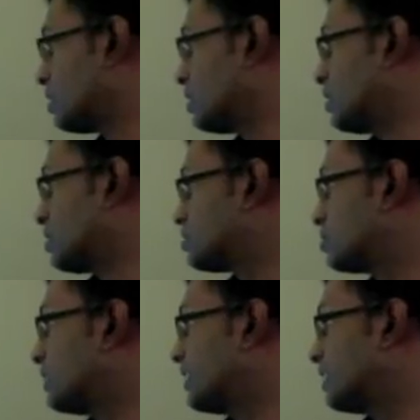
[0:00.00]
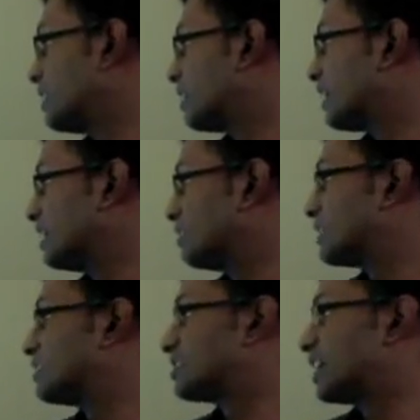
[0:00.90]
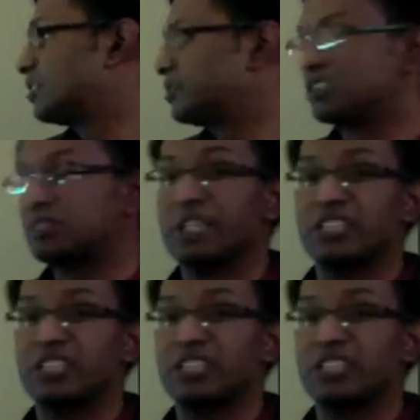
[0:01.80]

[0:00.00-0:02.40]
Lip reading: So we identified these attributes based on the